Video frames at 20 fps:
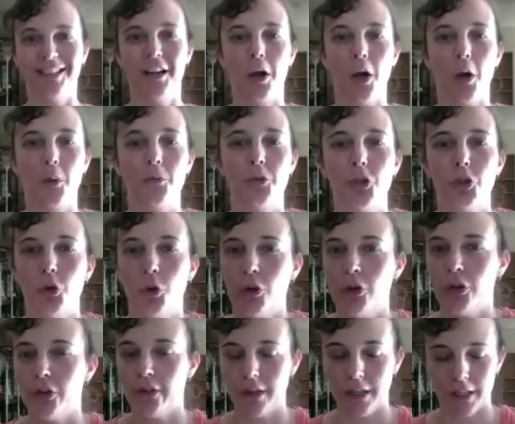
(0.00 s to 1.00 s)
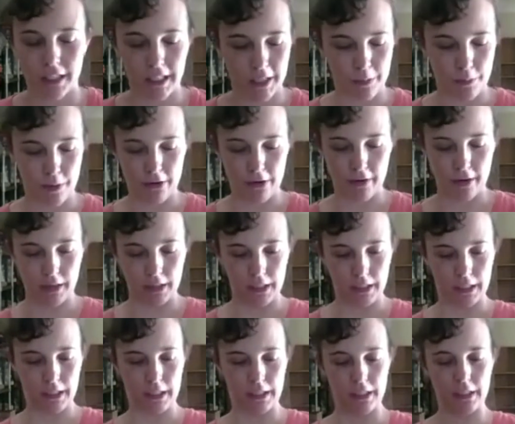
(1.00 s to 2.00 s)
I'm sure you've experienced
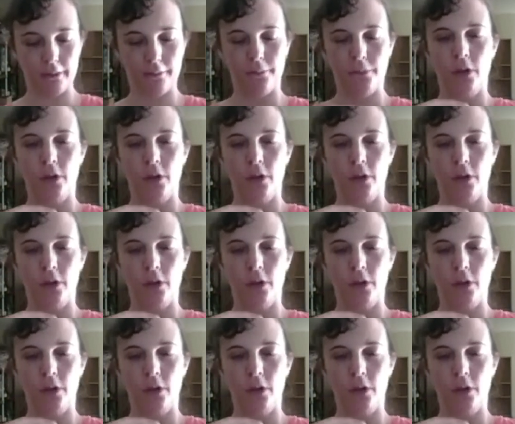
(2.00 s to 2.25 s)
it.